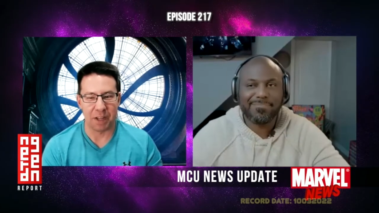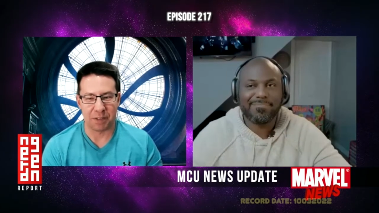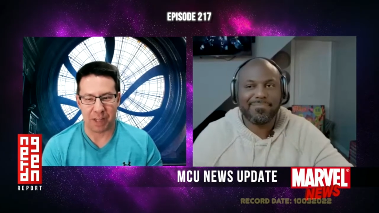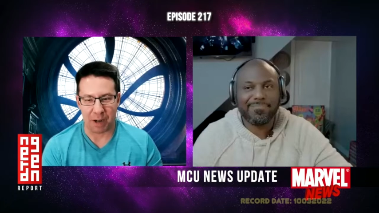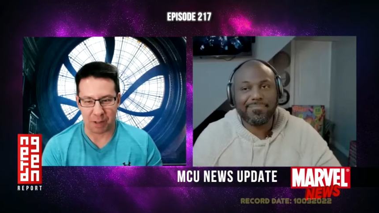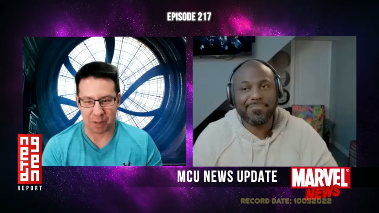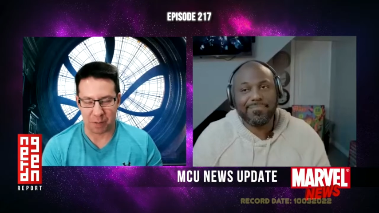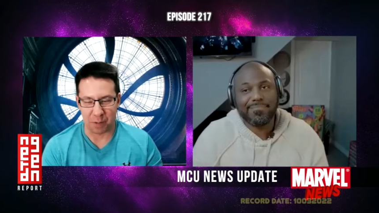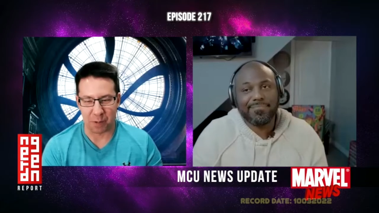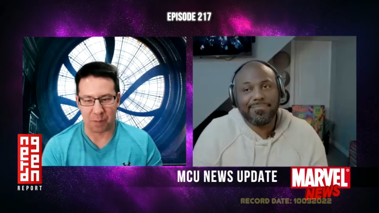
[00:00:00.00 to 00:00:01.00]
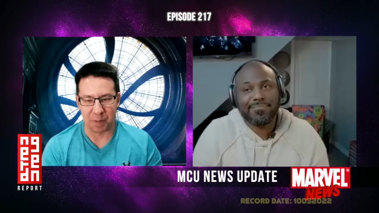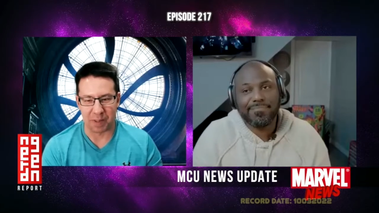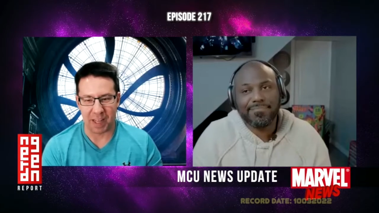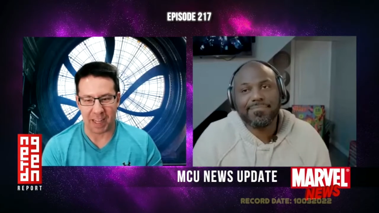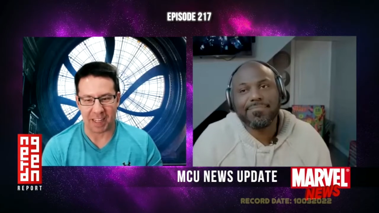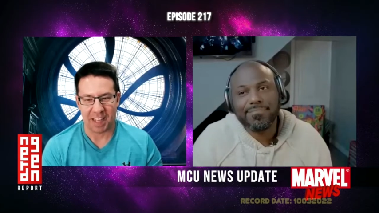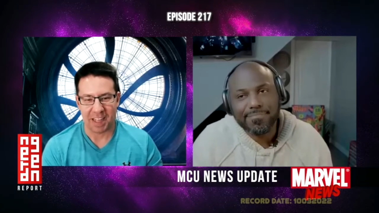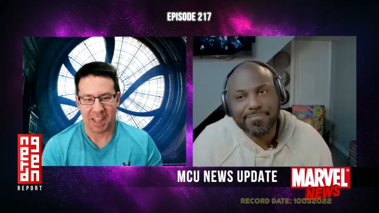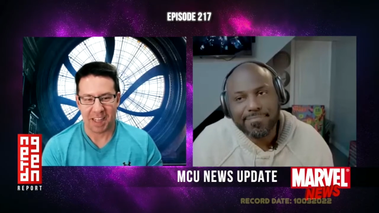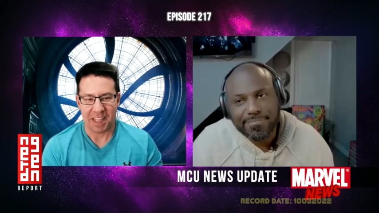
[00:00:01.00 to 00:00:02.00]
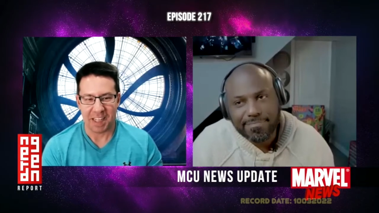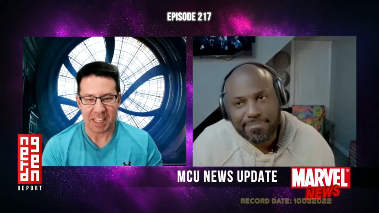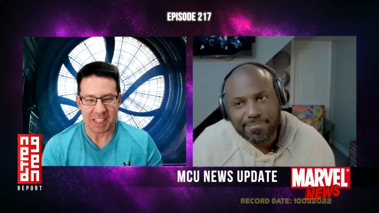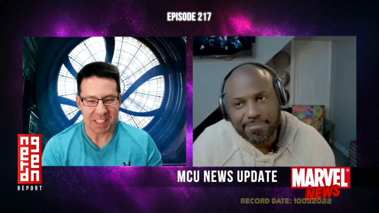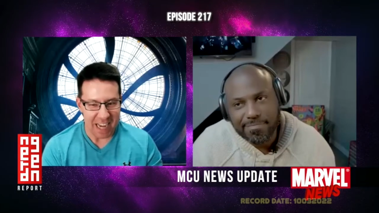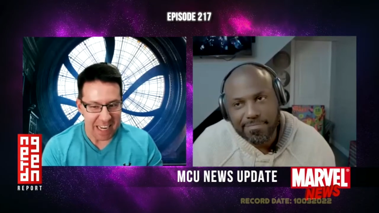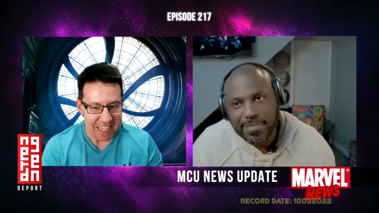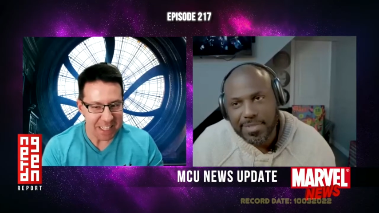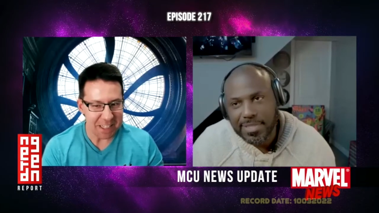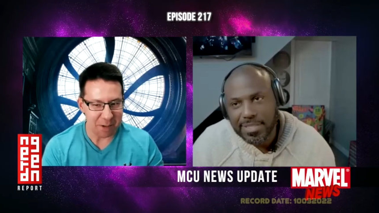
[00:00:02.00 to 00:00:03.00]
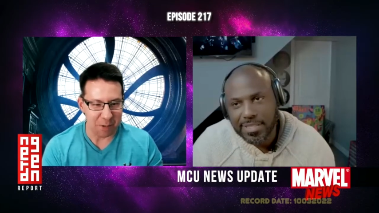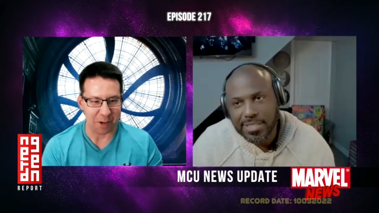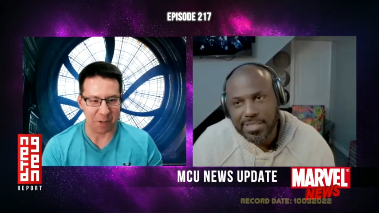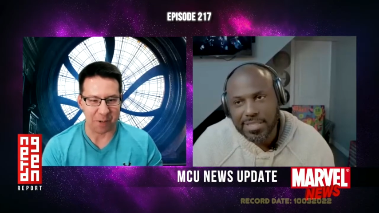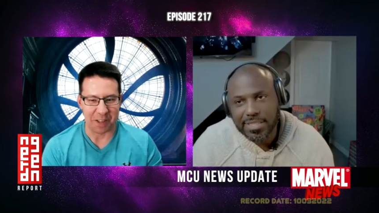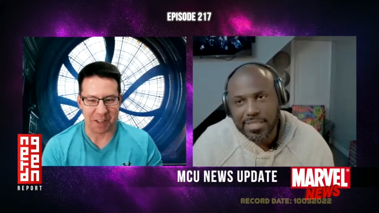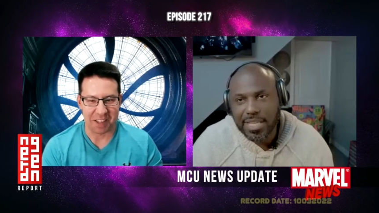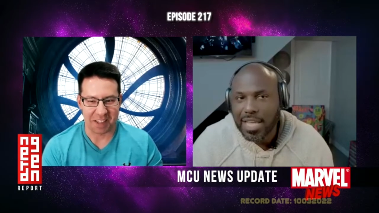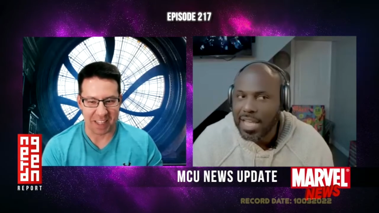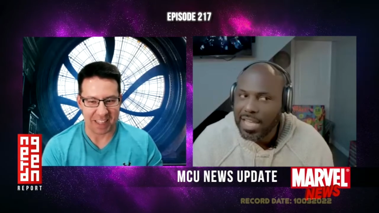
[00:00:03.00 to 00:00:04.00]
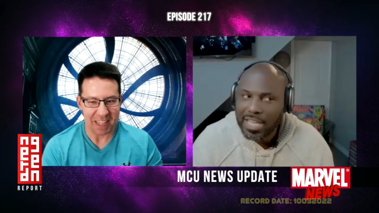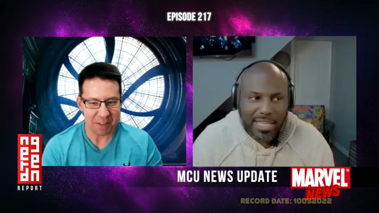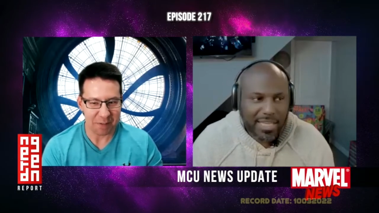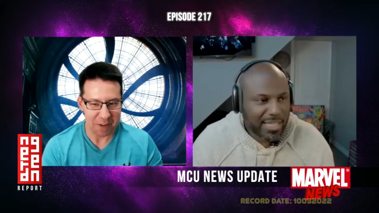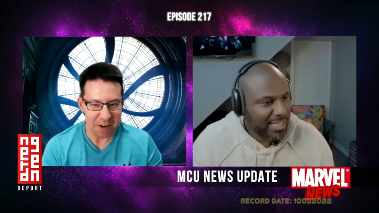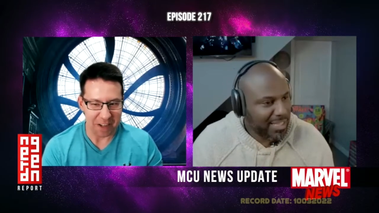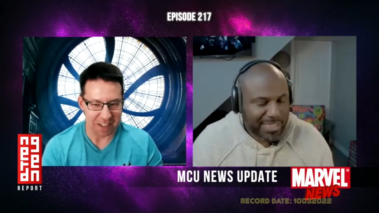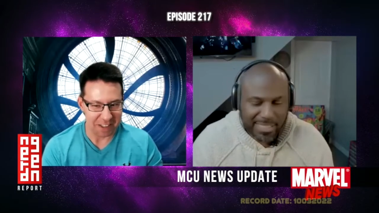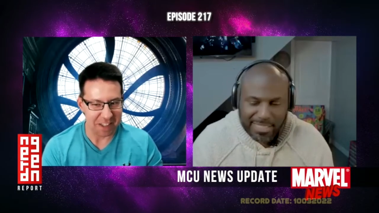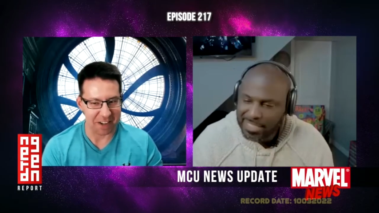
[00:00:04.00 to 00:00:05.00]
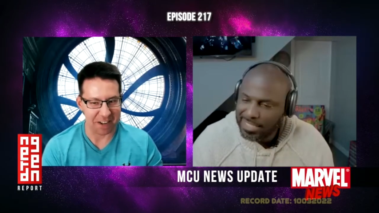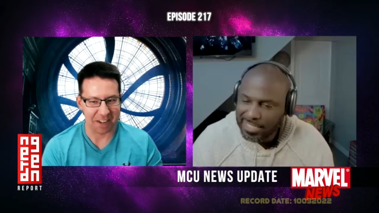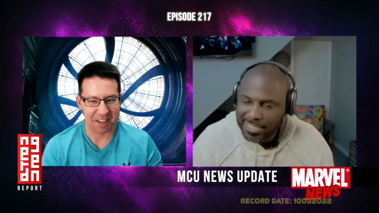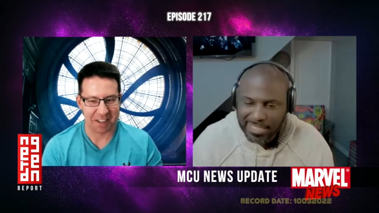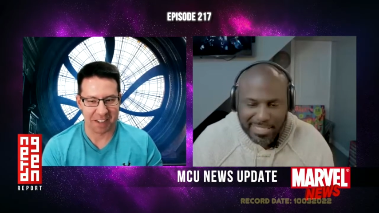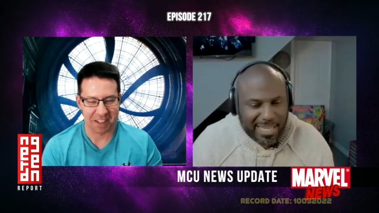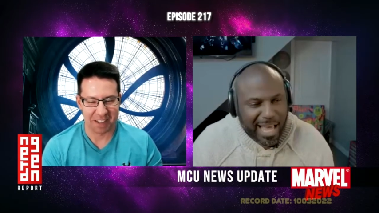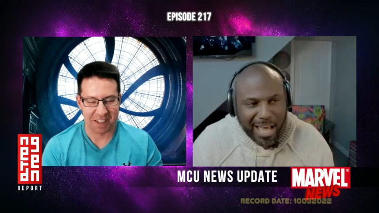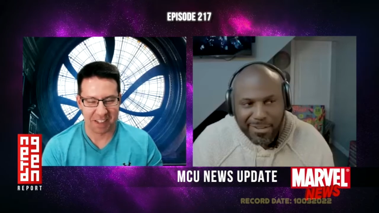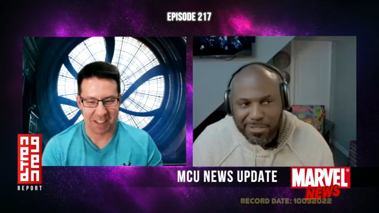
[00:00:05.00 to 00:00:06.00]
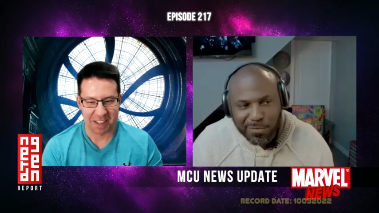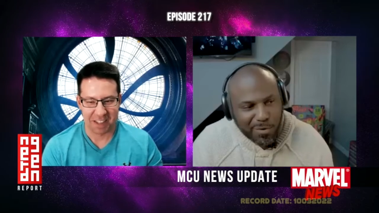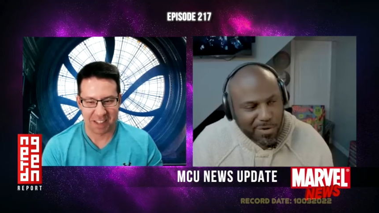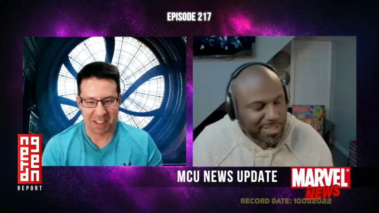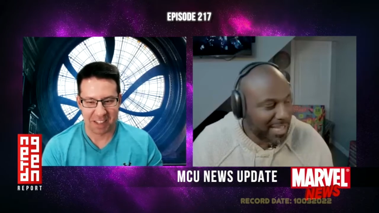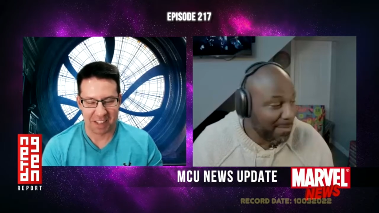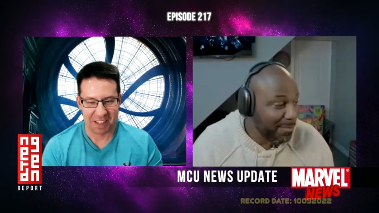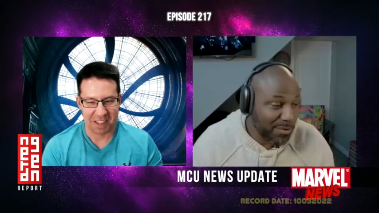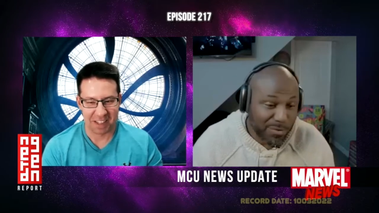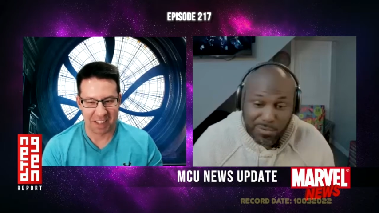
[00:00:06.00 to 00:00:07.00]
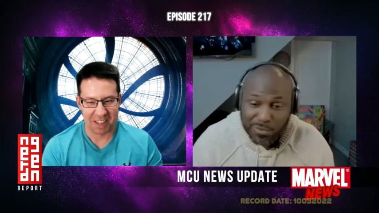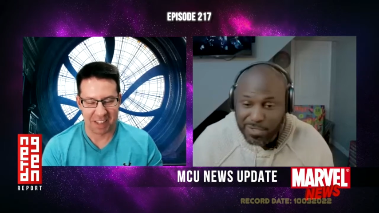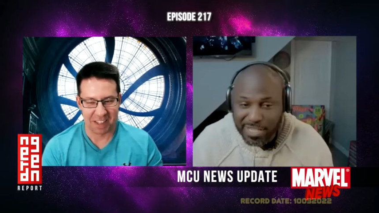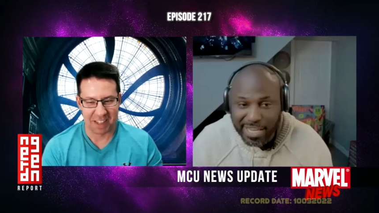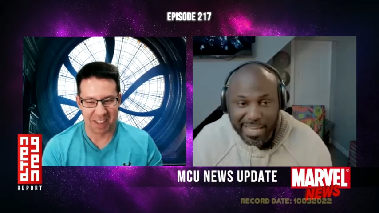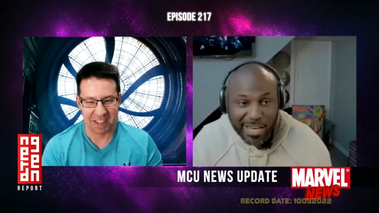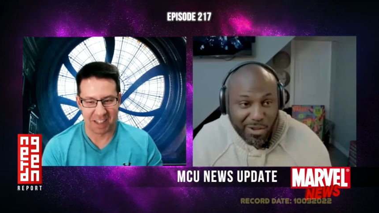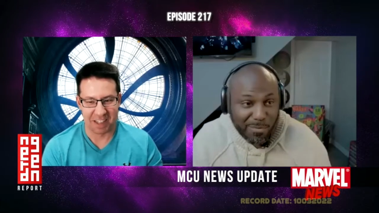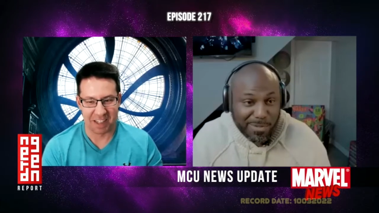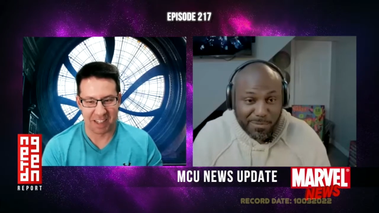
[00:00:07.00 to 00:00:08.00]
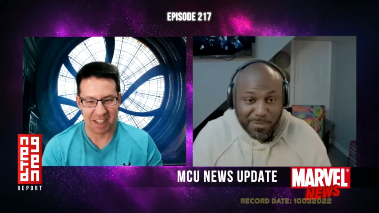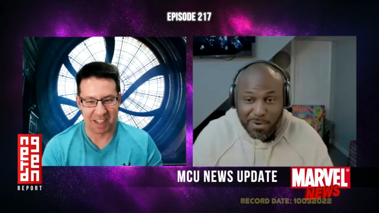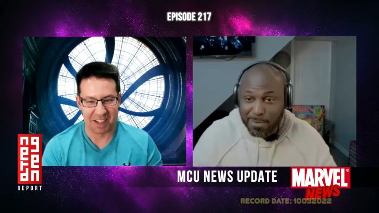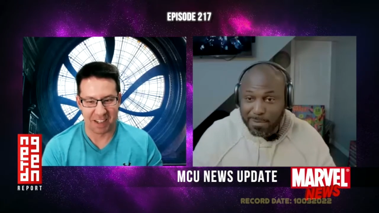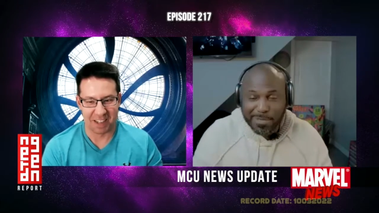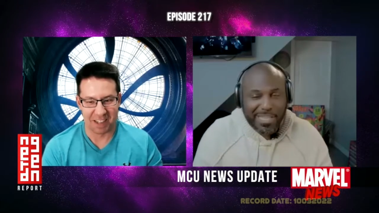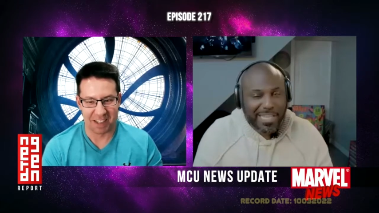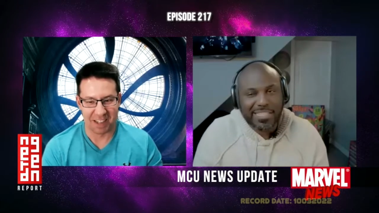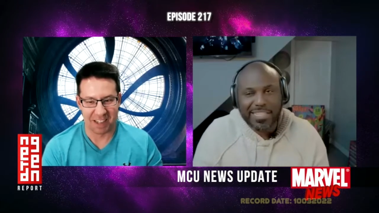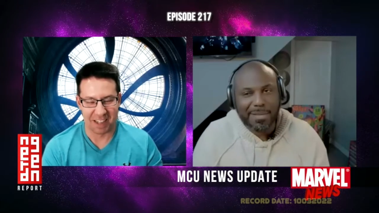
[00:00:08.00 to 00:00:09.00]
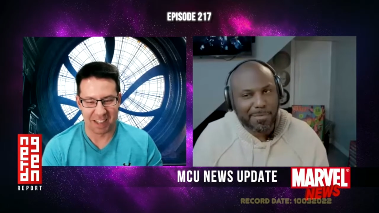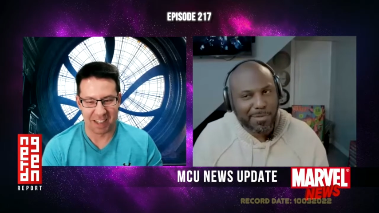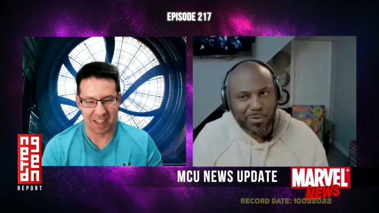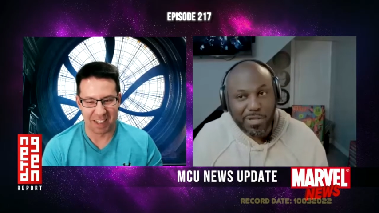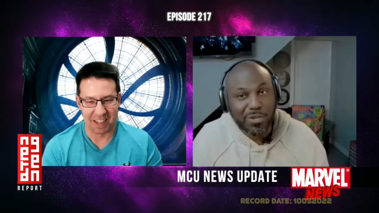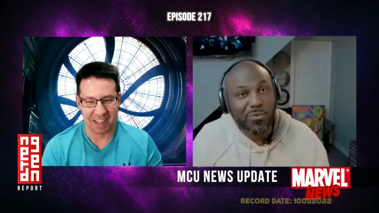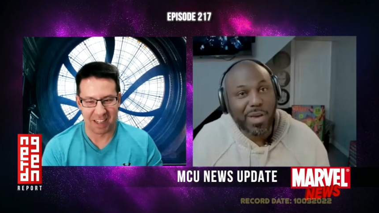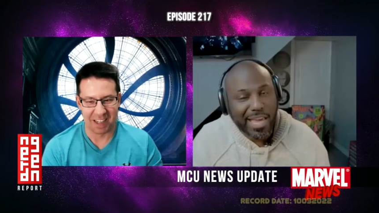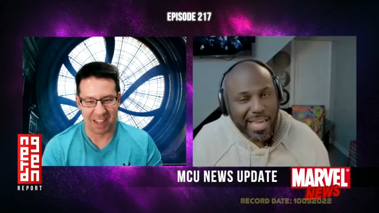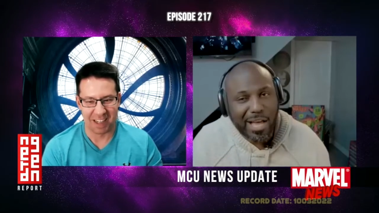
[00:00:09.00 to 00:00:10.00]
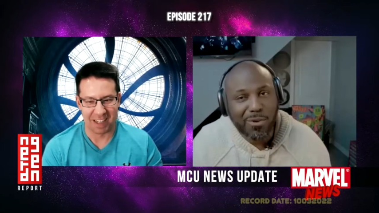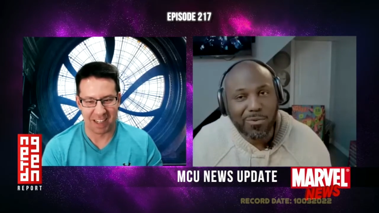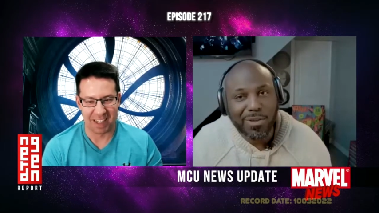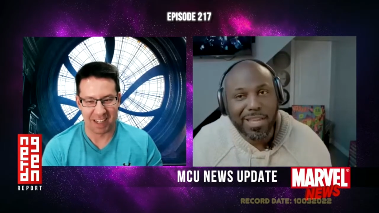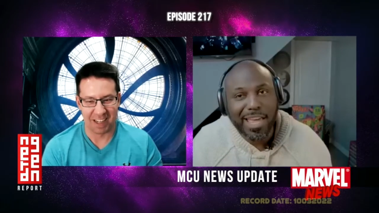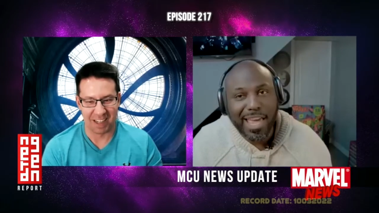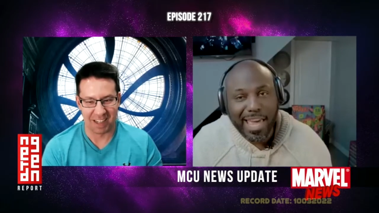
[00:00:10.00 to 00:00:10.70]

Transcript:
Speaker 1: Everyone loves Harrison Ford, but like, he's not easy to work with. Like, that's very clear.
Speaker 2: Harrison Ford is the type of dude you say, hello, Mister Ford, but not the type of dude that you hang out